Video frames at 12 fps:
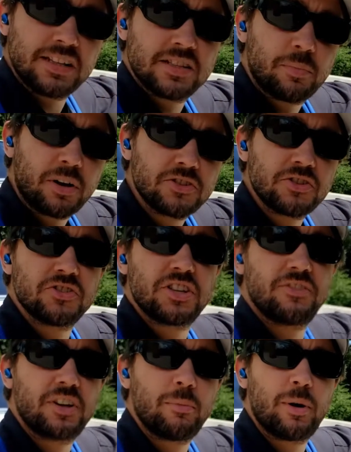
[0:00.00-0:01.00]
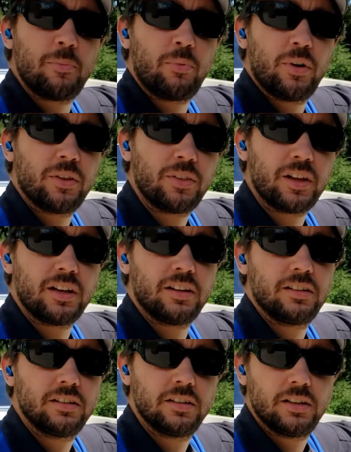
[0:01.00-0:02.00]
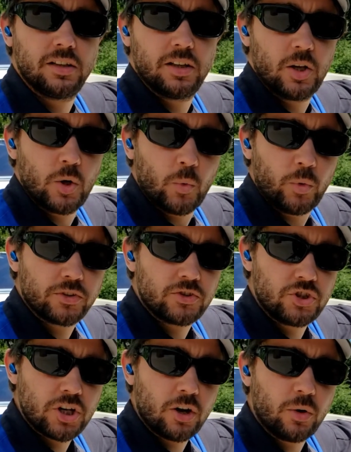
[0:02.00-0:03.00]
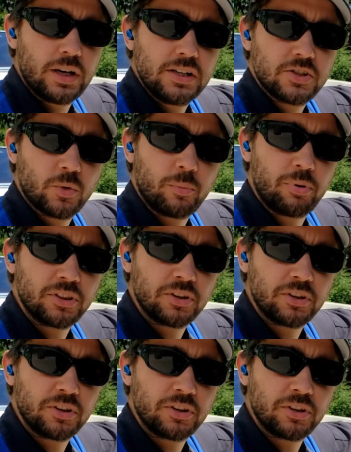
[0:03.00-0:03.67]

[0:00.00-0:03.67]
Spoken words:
some personal stuff come up with Joey, so we put the